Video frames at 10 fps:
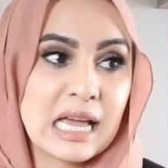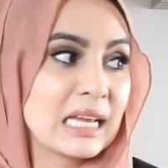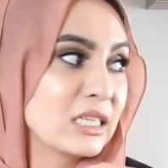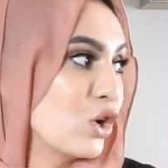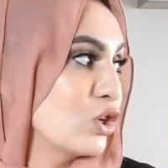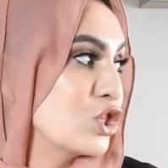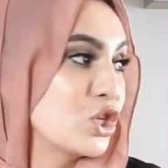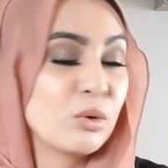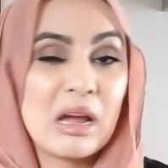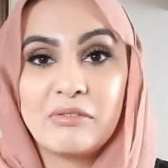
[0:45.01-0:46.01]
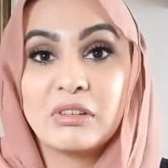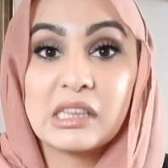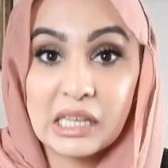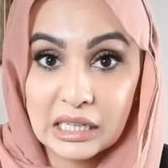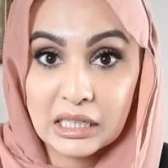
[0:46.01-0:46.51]
and onto
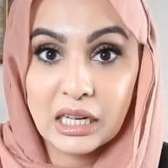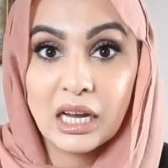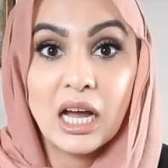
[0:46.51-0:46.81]
everything.